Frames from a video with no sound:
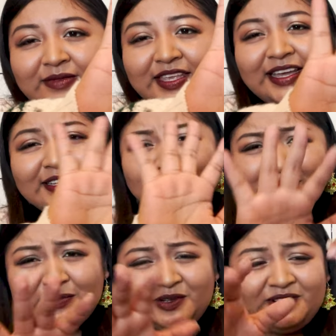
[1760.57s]
Yeah, it has a
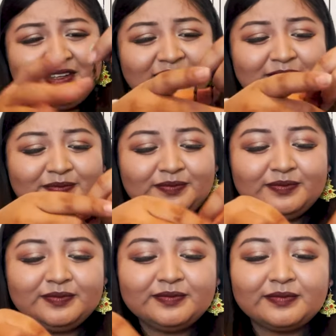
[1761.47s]
moon on it.
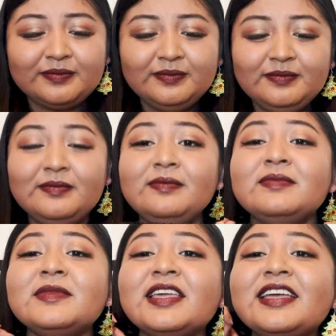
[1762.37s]

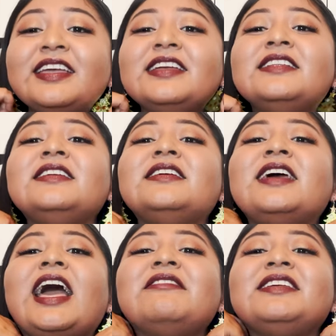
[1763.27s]
And
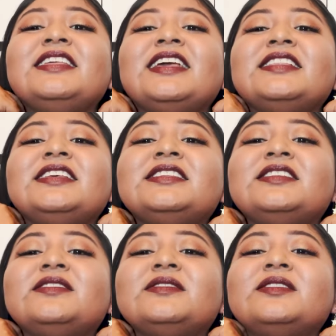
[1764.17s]
I really like these
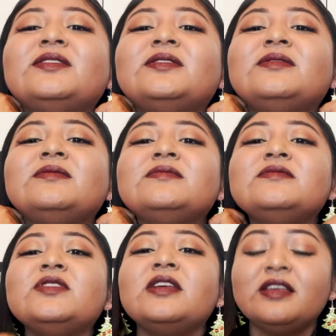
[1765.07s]
too. so
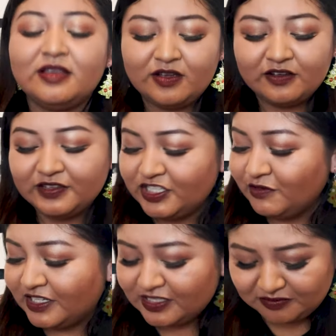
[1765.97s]
hopefully she
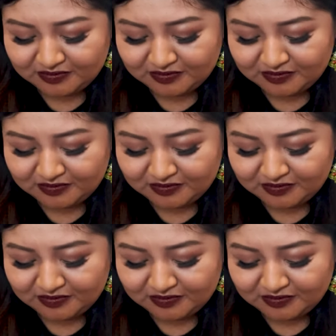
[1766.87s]
wears them.